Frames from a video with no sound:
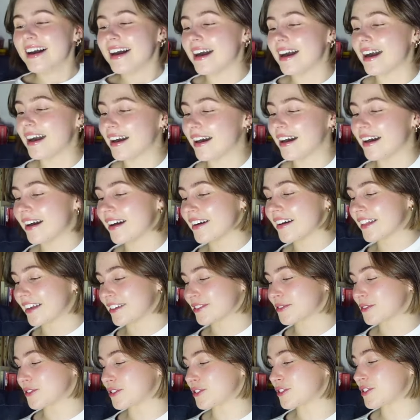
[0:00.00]
Oh, this
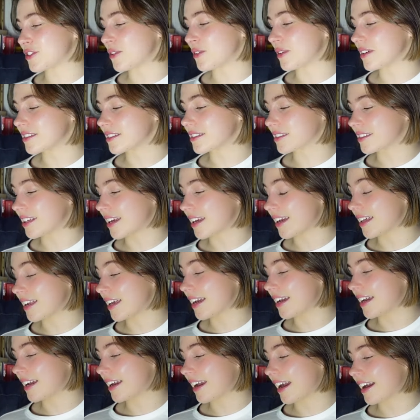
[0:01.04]
was so
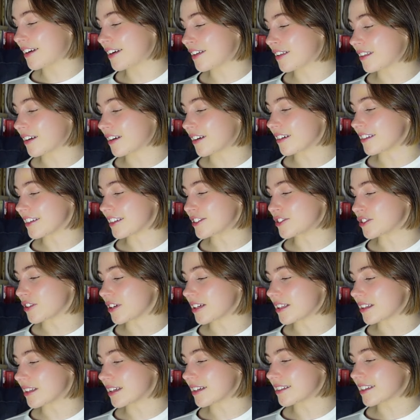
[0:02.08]
entertaining. I thoroughly
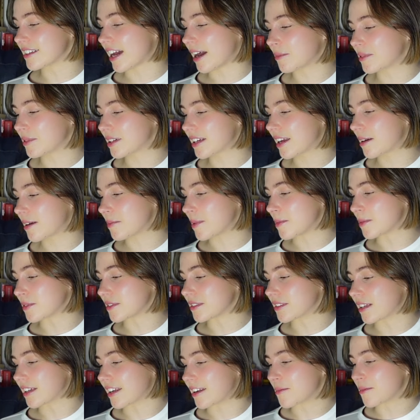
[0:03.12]
enjoyed this. I'm gonna get people to
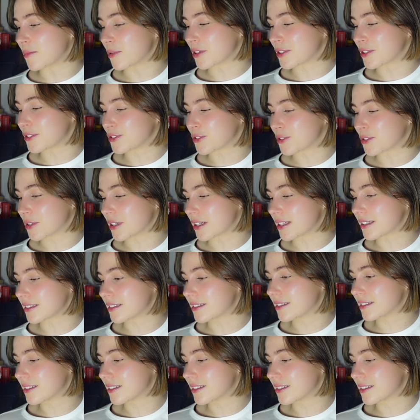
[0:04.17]
send in more stories.